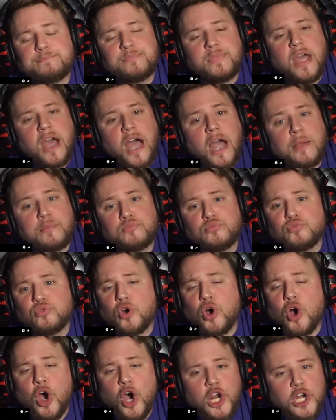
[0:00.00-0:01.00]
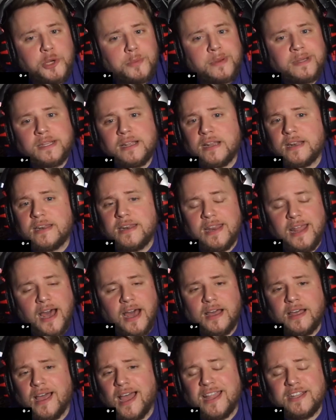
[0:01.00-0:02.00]
I'm 100% not,
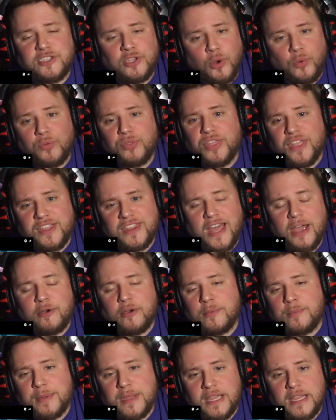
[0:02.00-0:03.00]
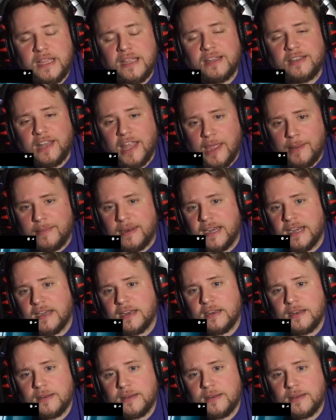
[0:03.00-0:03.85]
I don't think that would be laminate.